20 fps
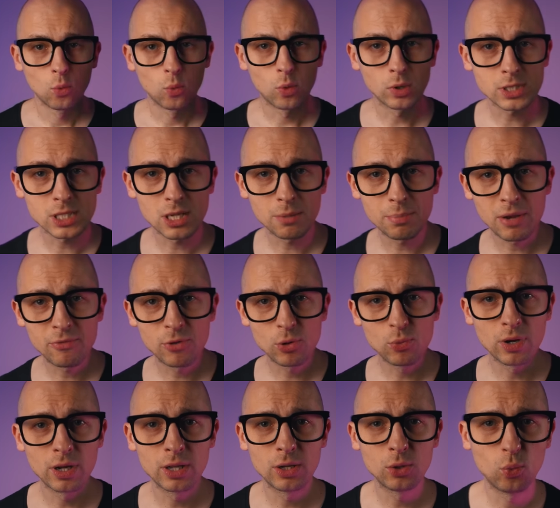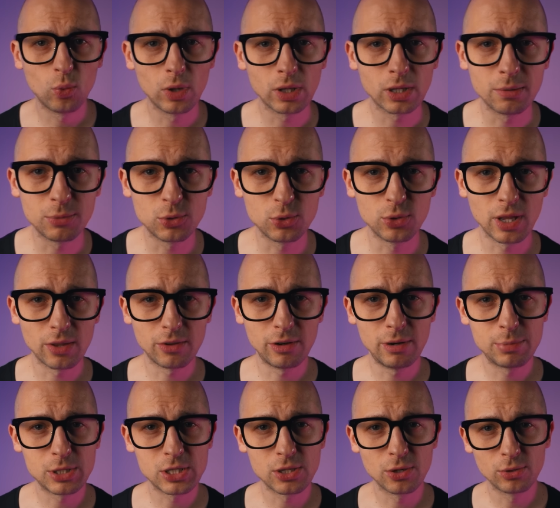What's up, everyone? Welcome to another
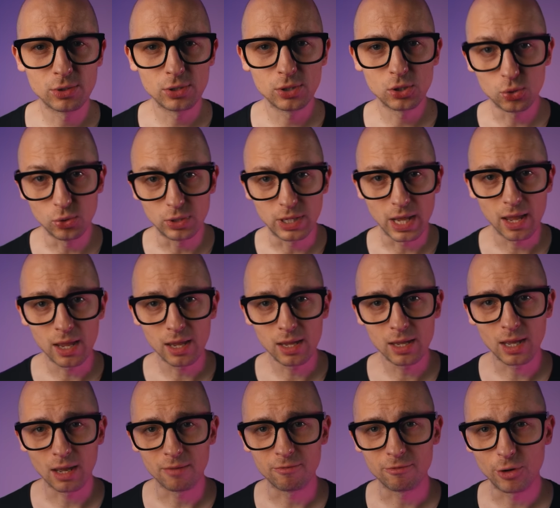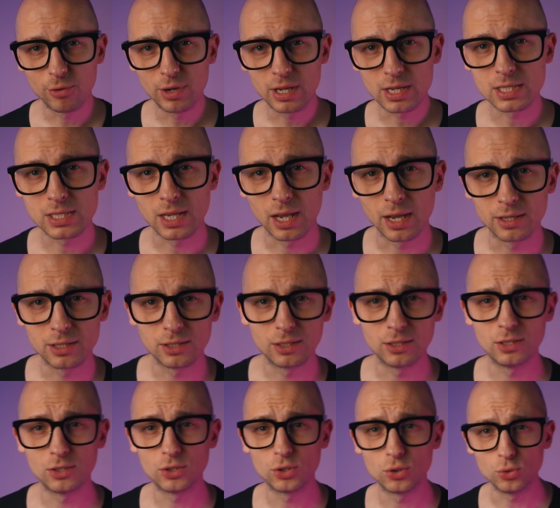episode. Today, I'm very
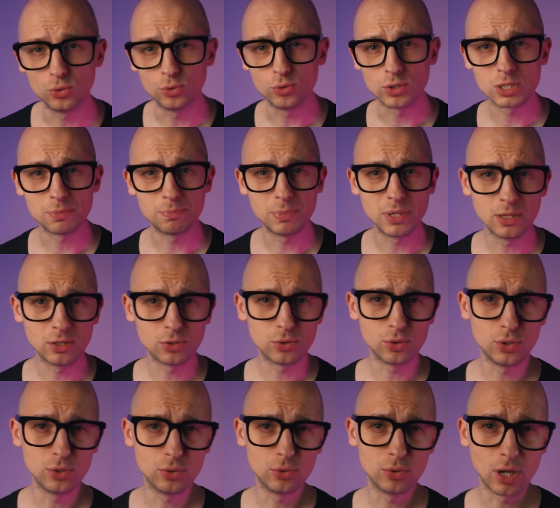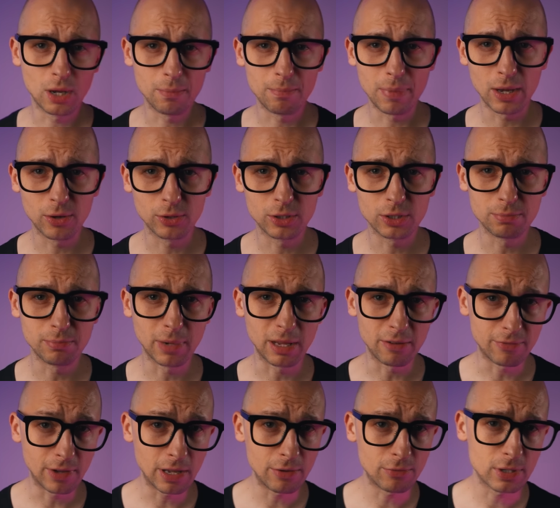excited to speak to you about my
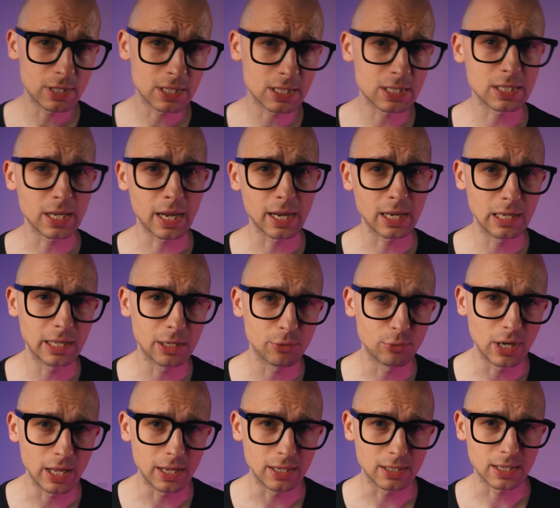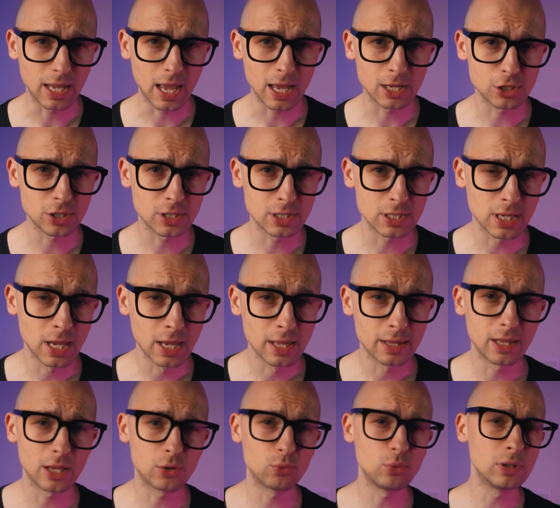favorite cycling-related gadgets
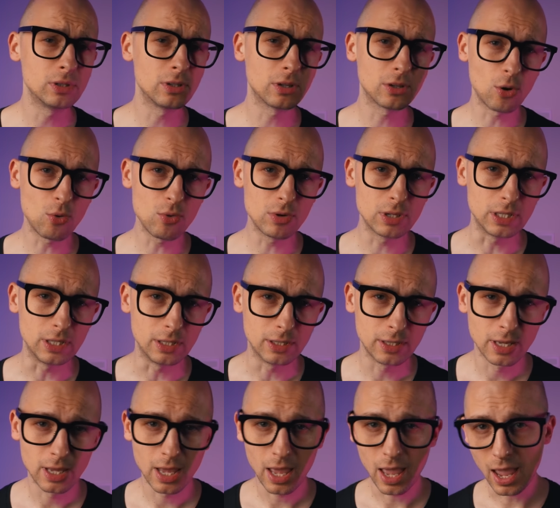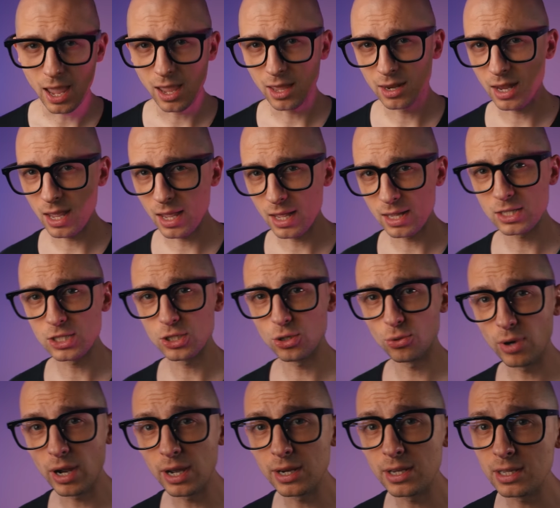that will not only enhance your
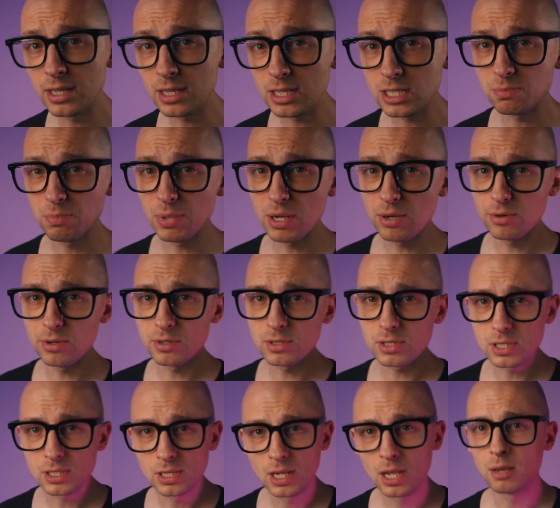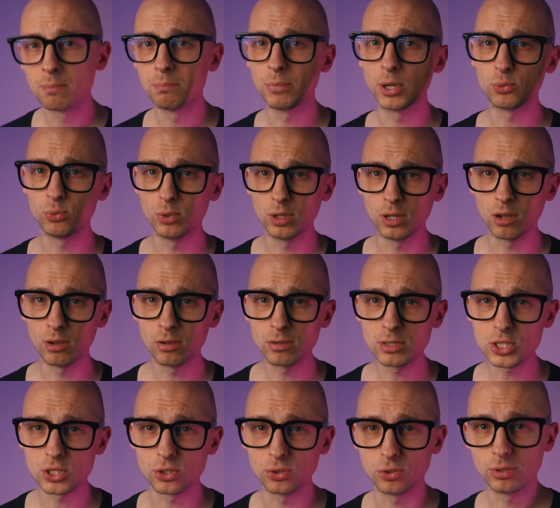riding experience, but will
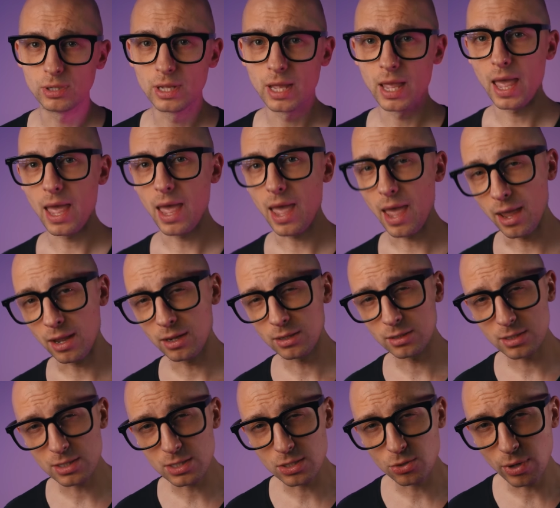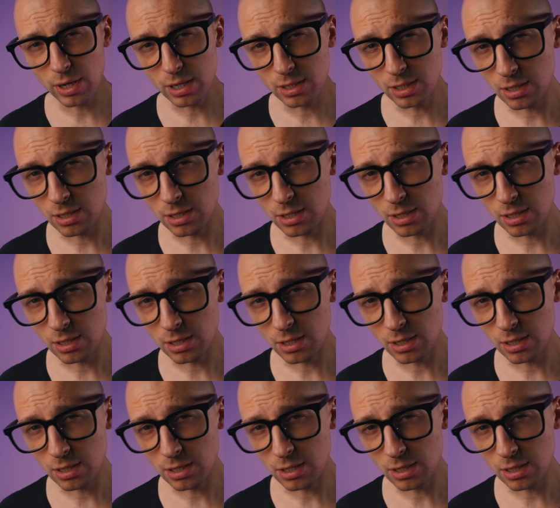also act as great